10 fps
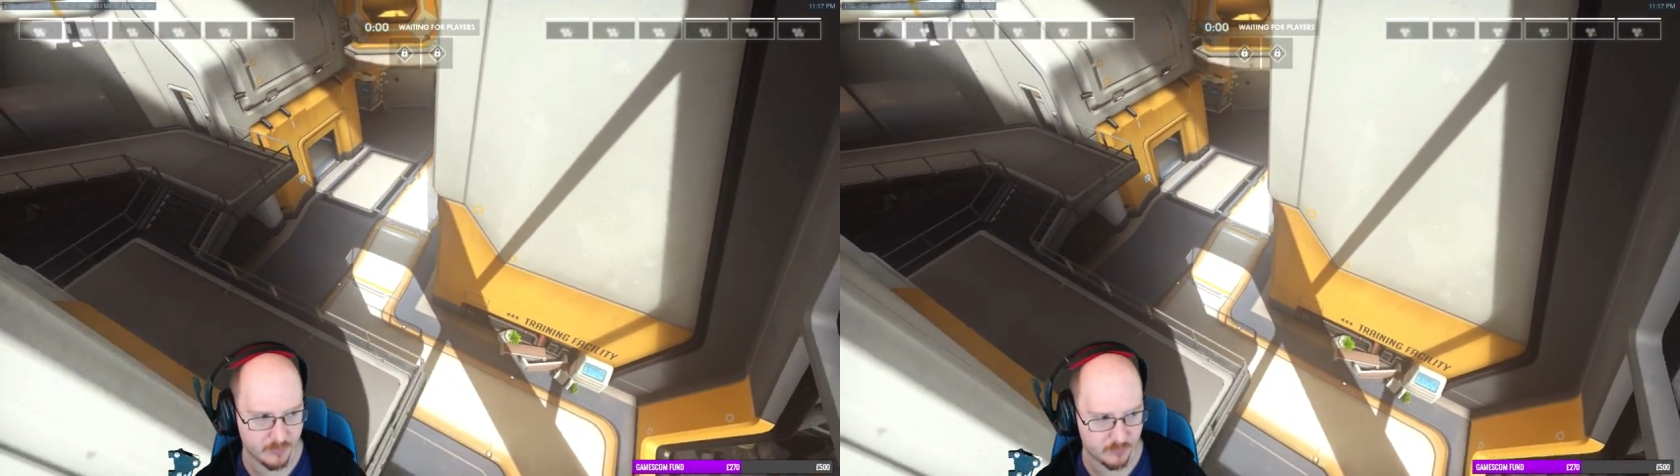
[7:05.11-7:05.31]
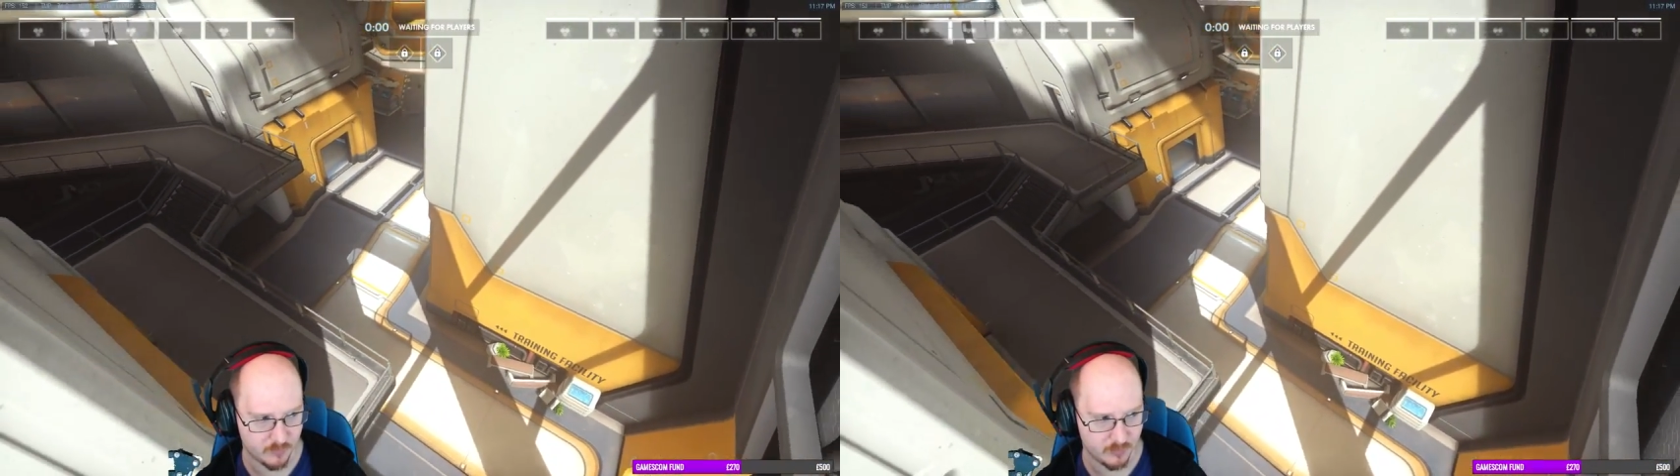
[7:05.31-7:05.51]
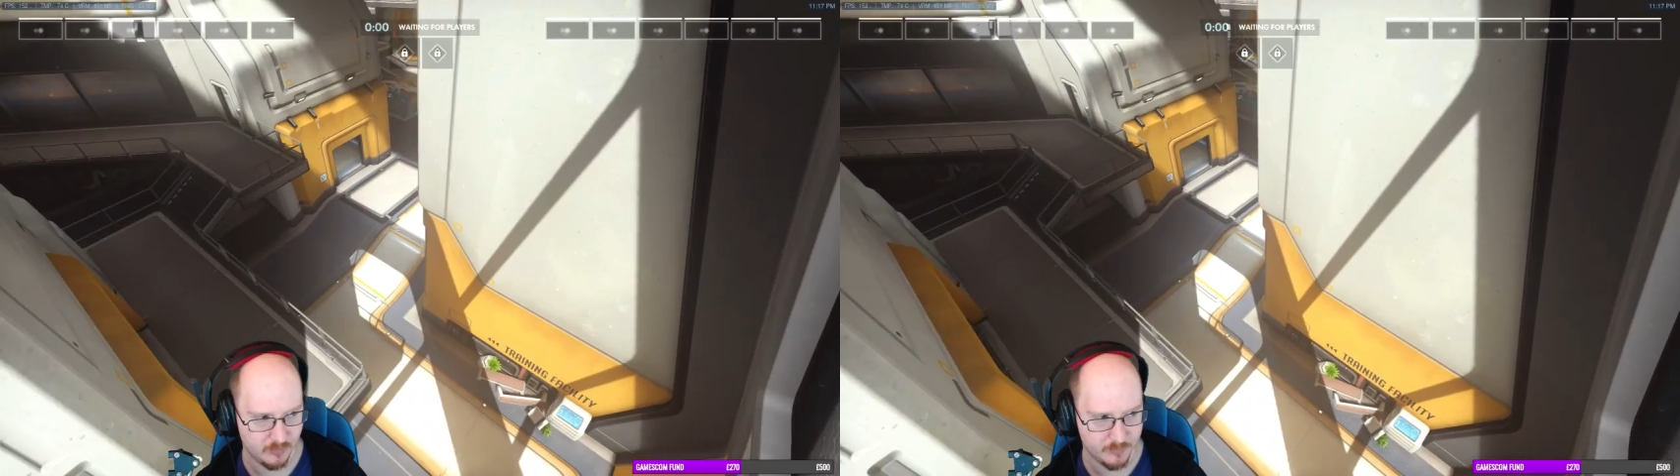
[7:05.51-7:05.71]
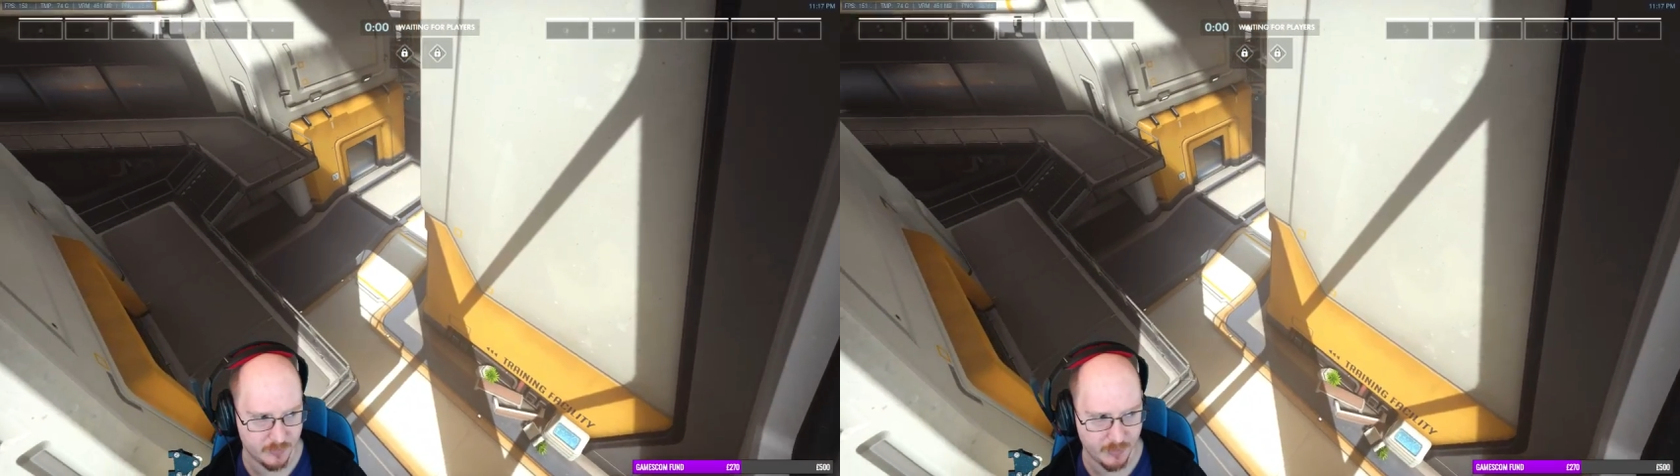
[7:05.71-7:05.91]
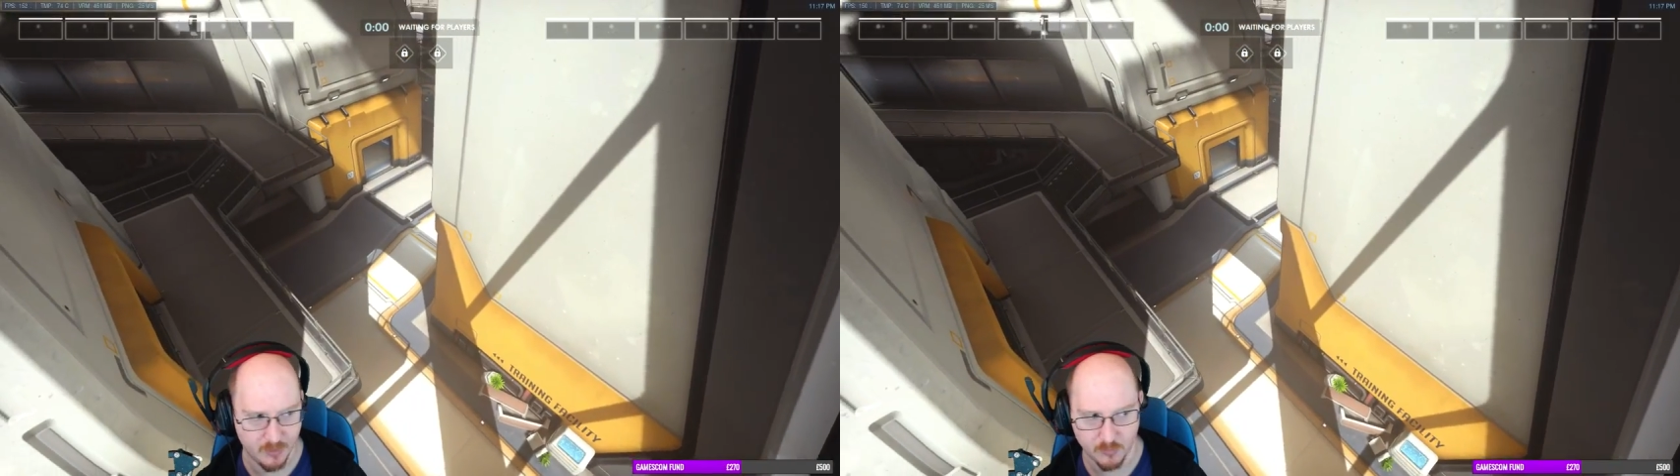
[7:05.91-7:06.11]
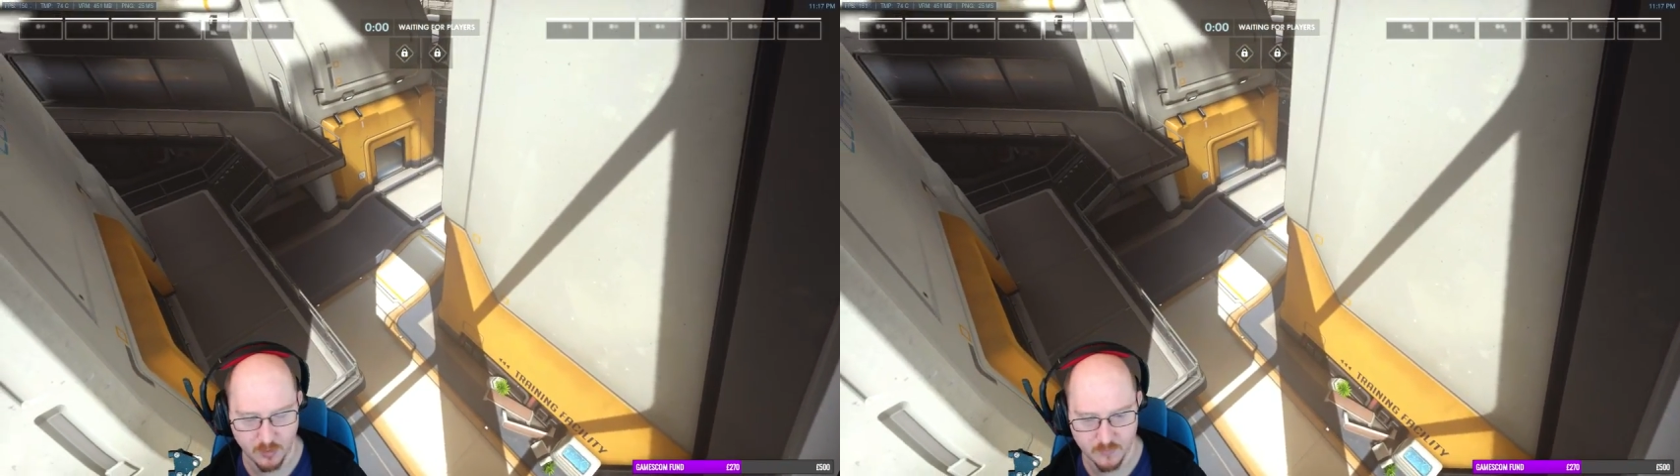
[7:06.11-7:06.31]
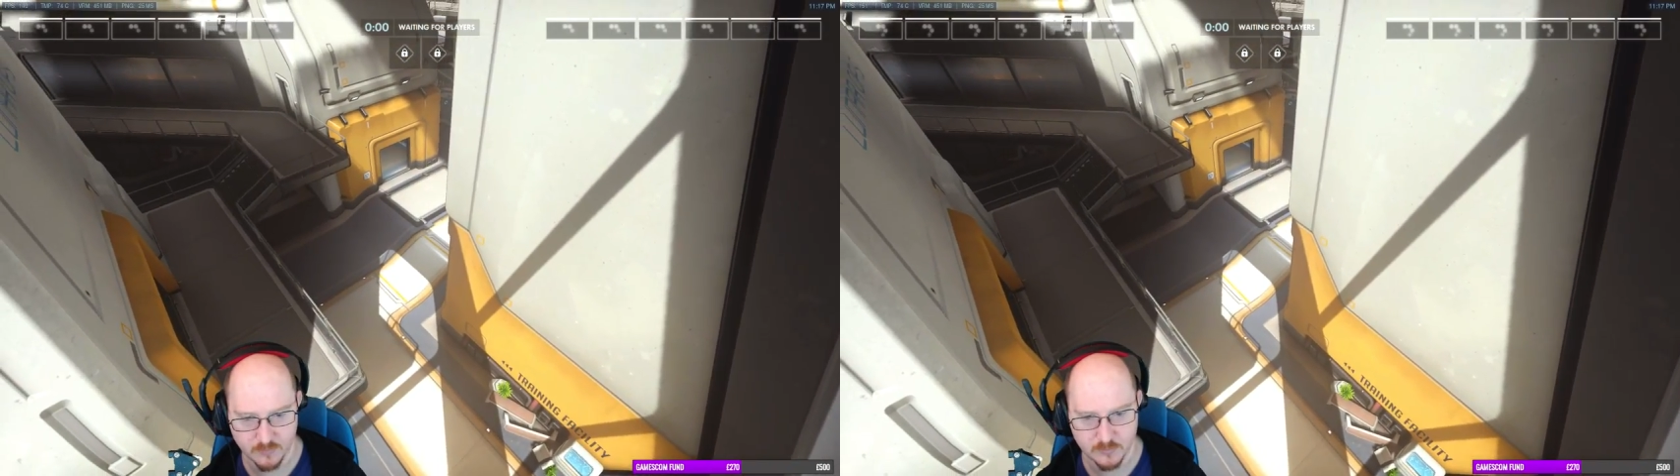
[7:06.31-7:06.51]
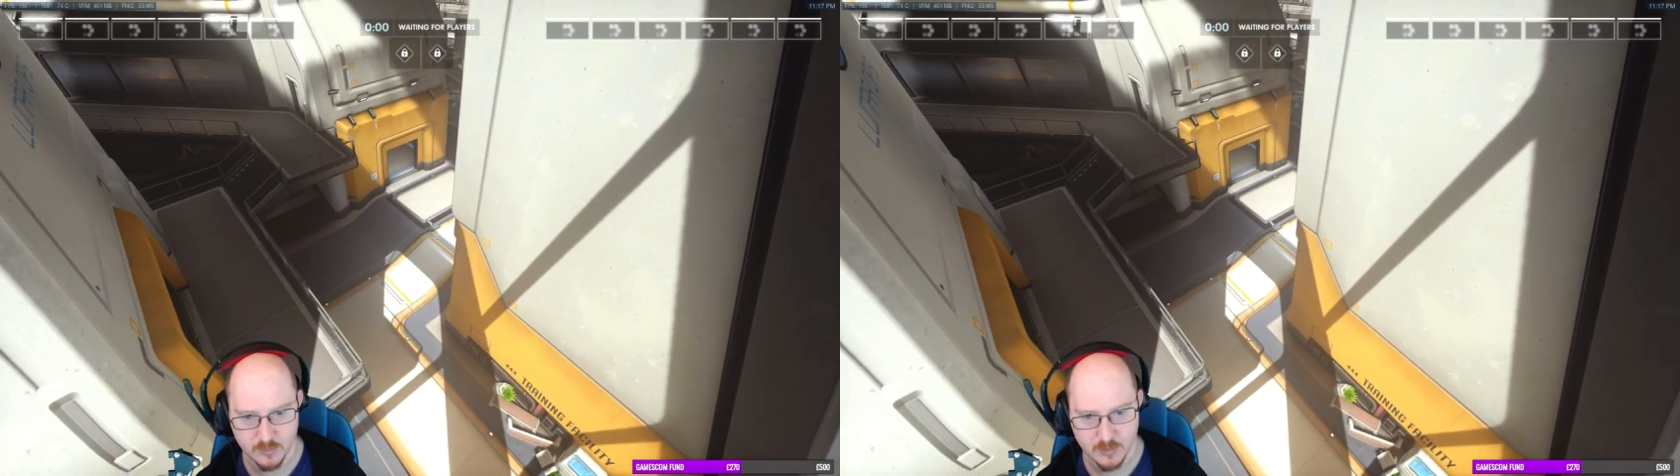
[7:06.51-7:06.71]
Let's talk a little bit about
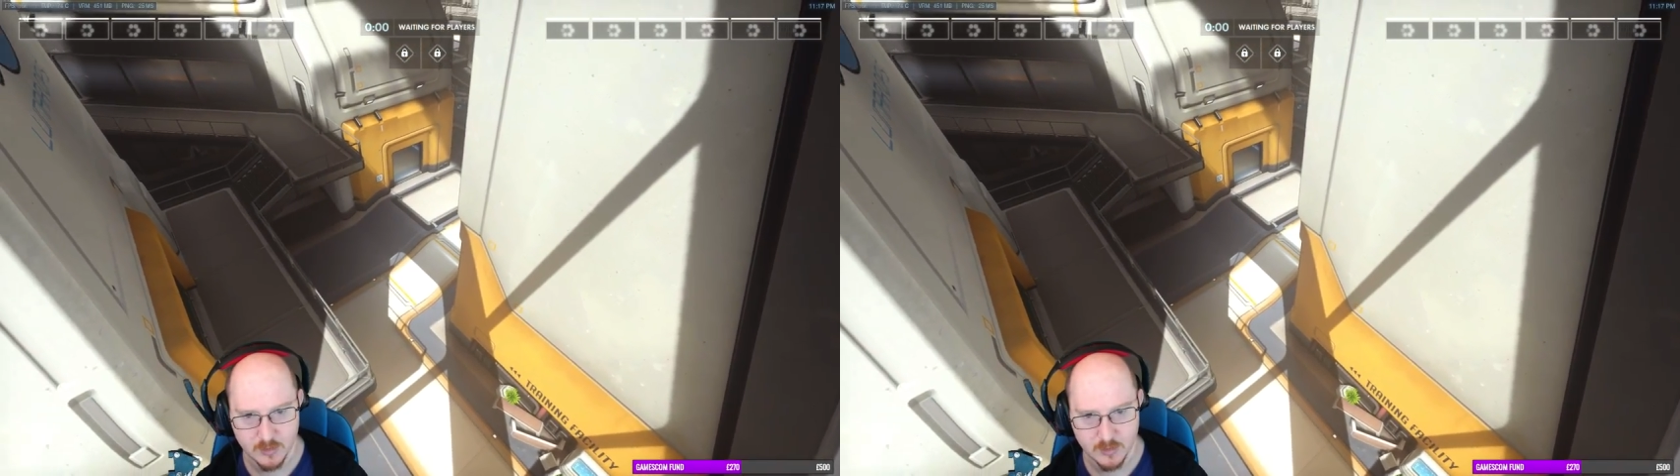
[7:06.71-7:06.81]
Horizon.